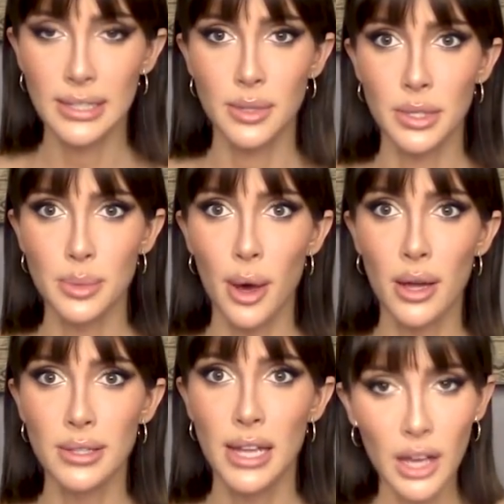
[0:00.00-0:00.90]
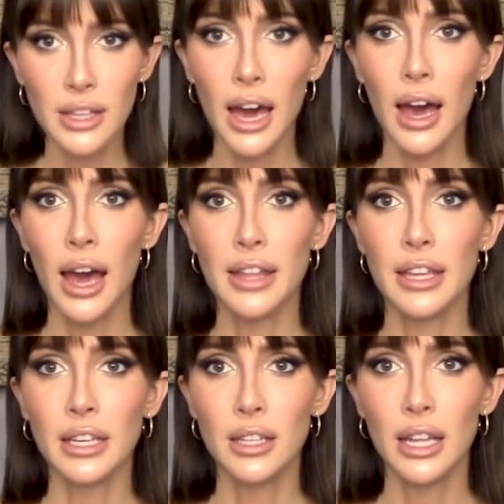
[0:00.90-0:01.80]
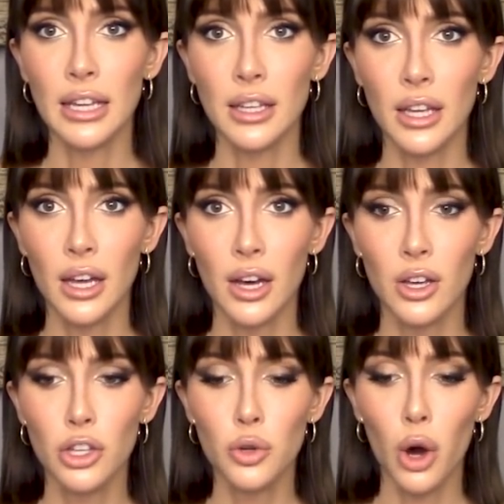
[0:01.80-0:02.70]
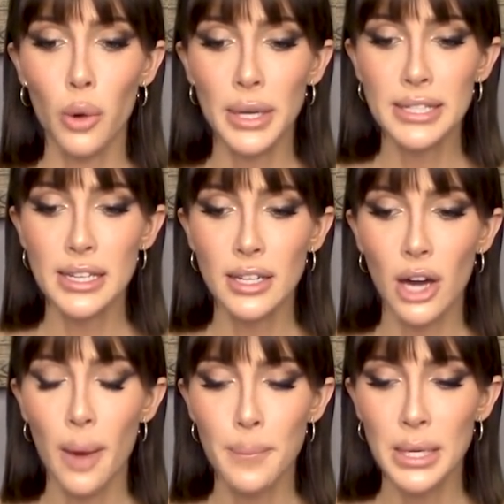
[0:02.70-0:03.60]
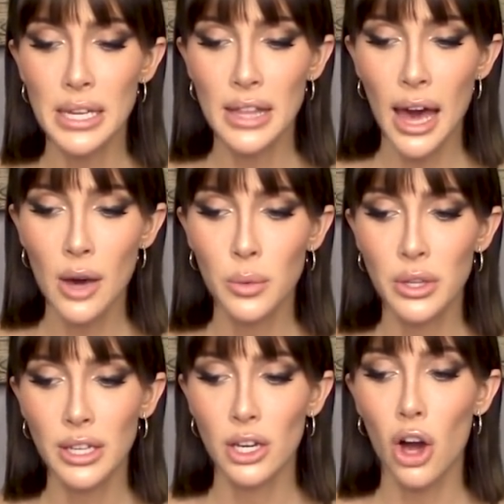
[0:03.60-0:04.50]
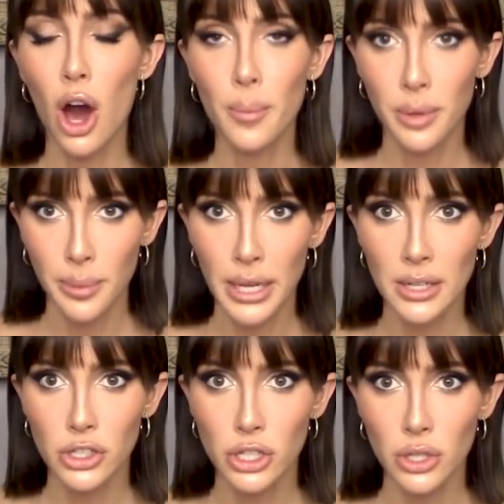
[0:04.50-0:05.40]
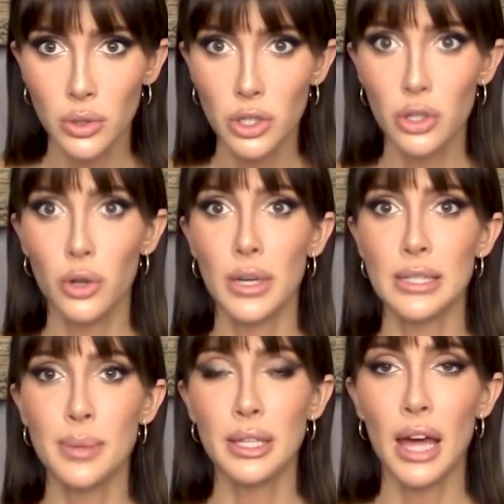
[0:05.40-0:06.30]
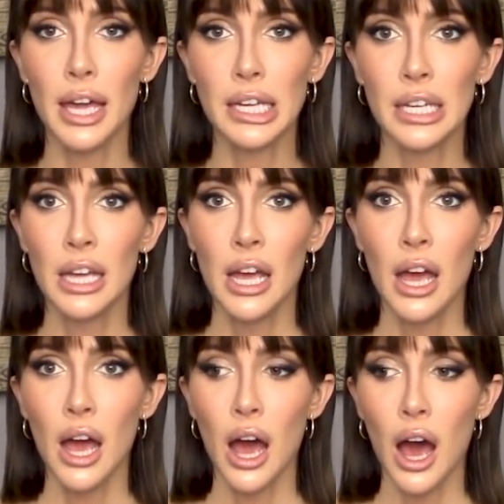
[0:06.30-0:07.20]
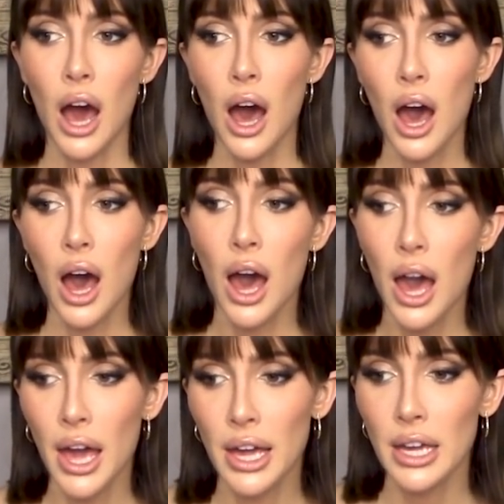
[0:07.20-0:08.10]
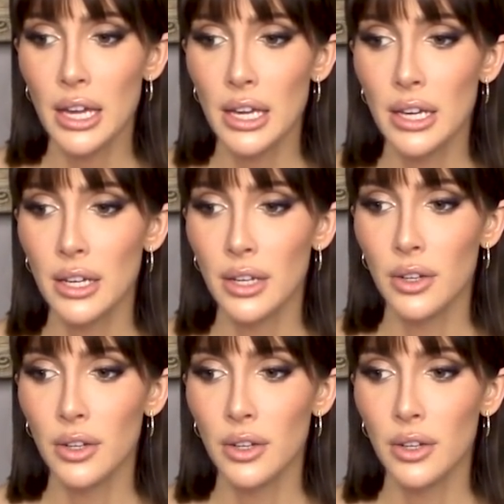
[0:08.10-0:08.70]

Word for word: is a response. Yeah, I think like you always can accompany that with like a compliment too. You can always be like, I,